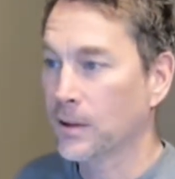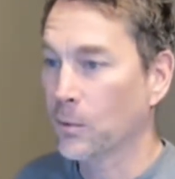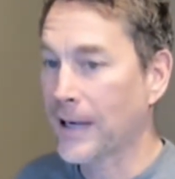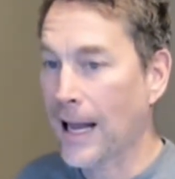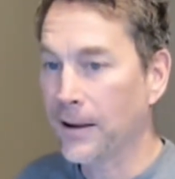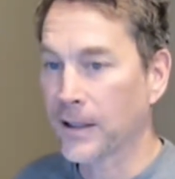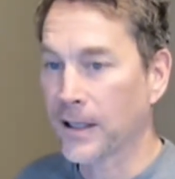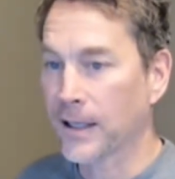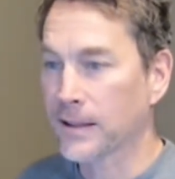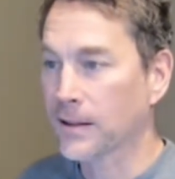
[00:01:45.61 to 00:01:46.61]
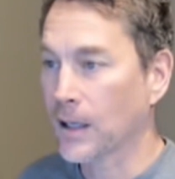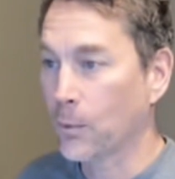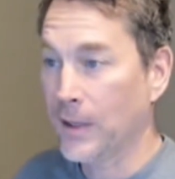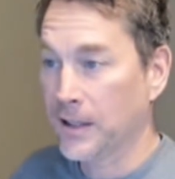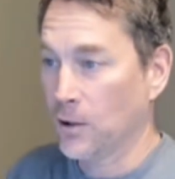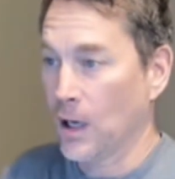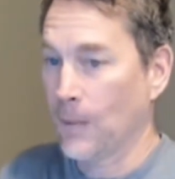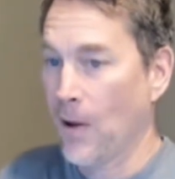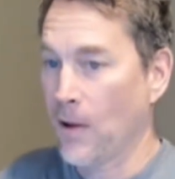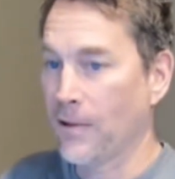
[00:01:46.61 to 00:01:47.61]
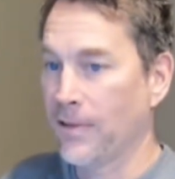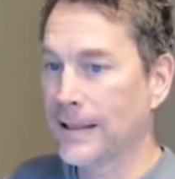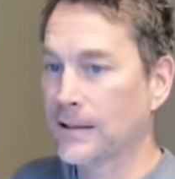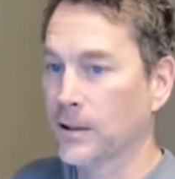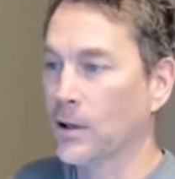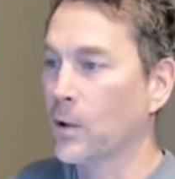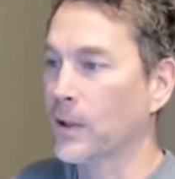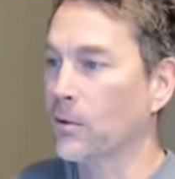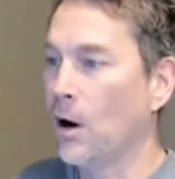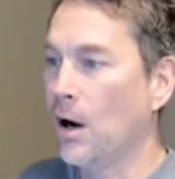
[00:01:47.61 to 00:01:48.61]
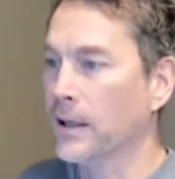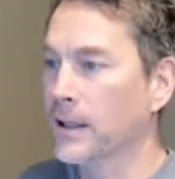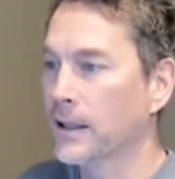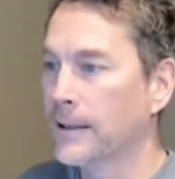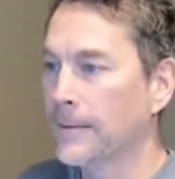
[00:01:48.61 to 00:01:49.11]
But the reality is, like, we could talk about all the things that are going wrong.